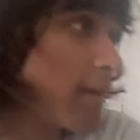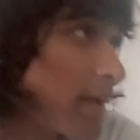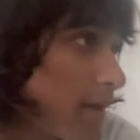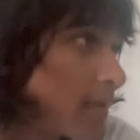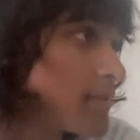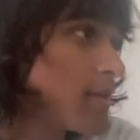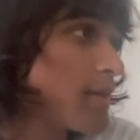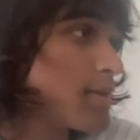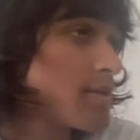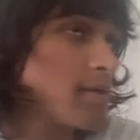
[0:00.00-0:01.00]
And
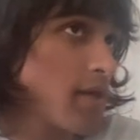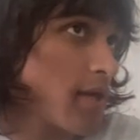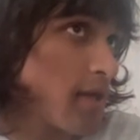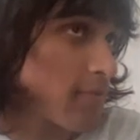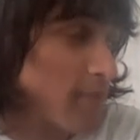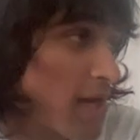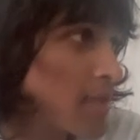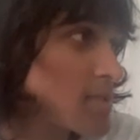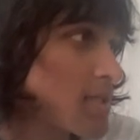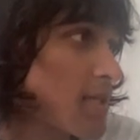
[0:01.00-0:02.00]
if
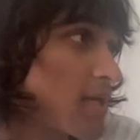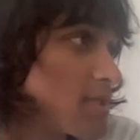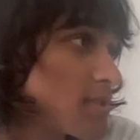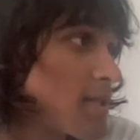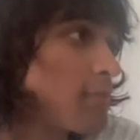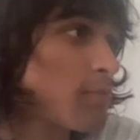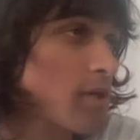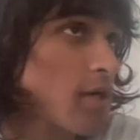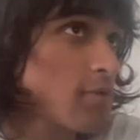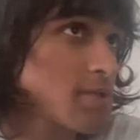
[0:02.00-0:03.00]
that is the case, then we're
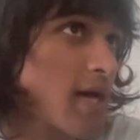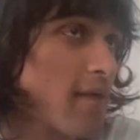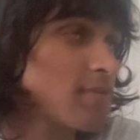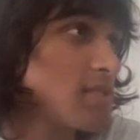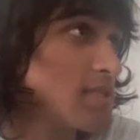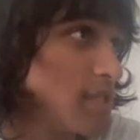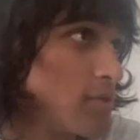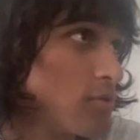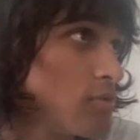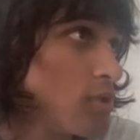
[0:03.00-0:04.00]
going to have to
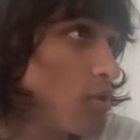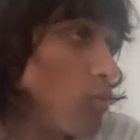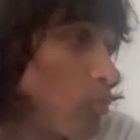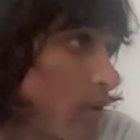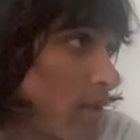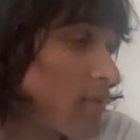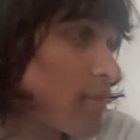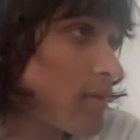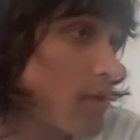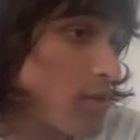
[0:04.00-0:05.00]
deal
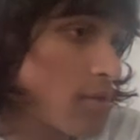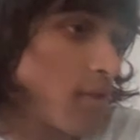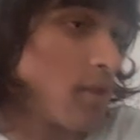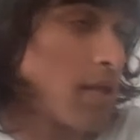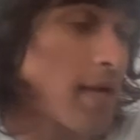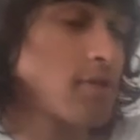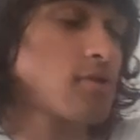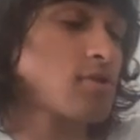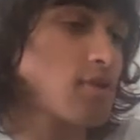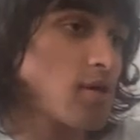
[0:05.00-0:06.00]
with the
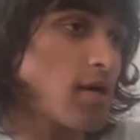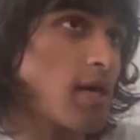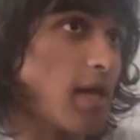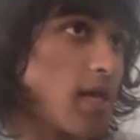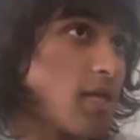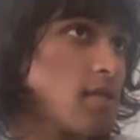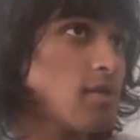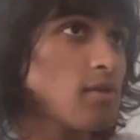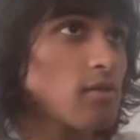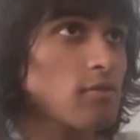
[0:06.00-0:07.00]
letters
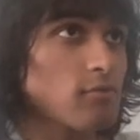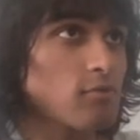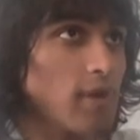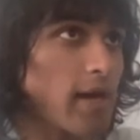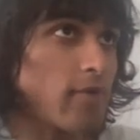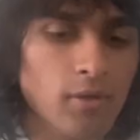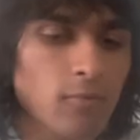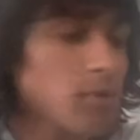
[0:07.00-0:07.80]
A through F.